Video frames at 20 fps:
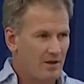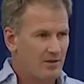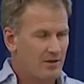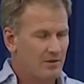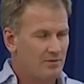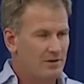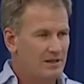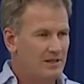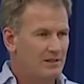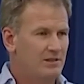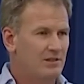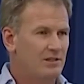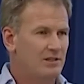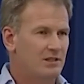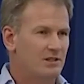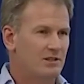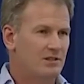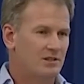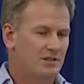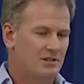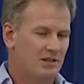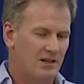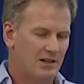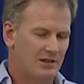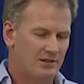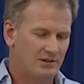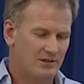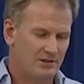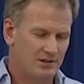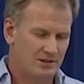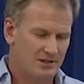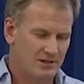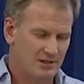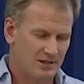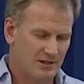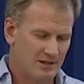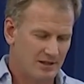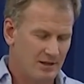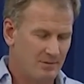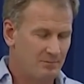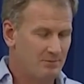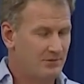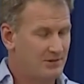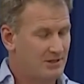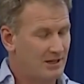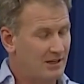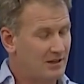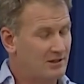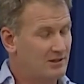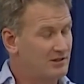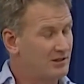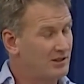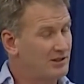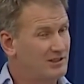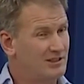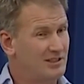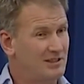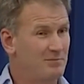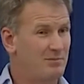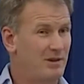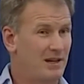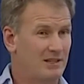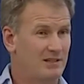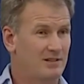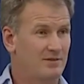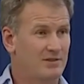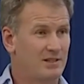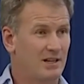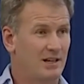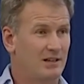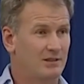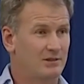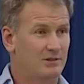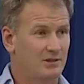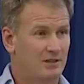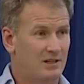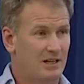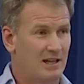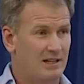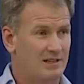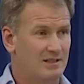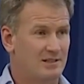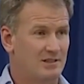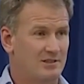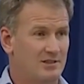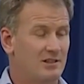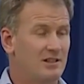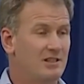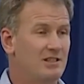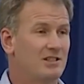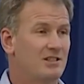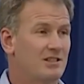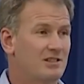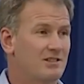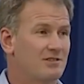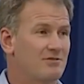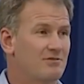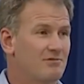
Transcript: the research into childhood, the psychosocial impact of childhood cancer, has only just